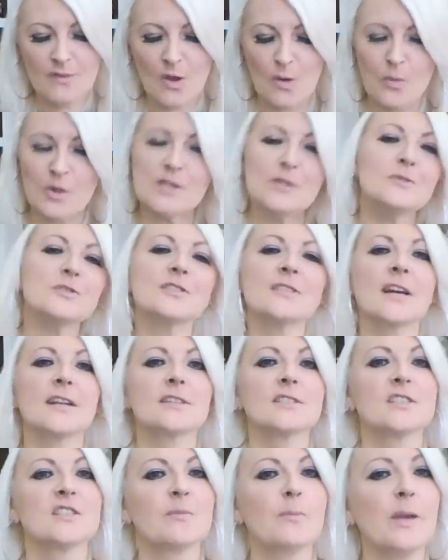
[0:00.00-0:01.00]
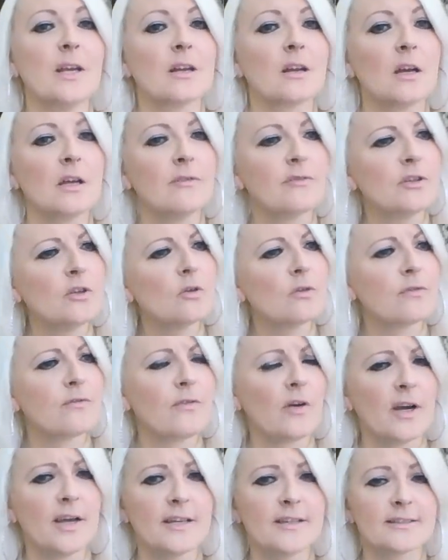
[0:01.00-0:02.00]
When you start to speak life, you'll
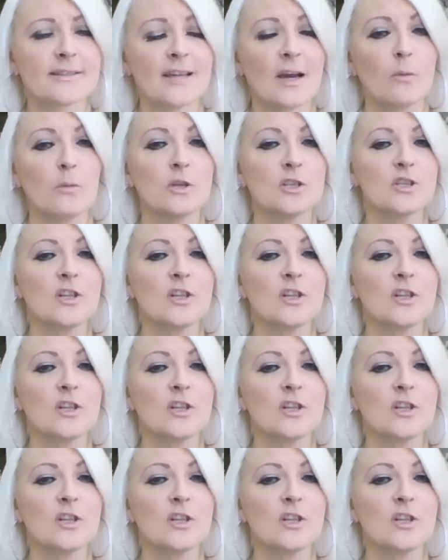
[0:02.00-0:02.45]
find that will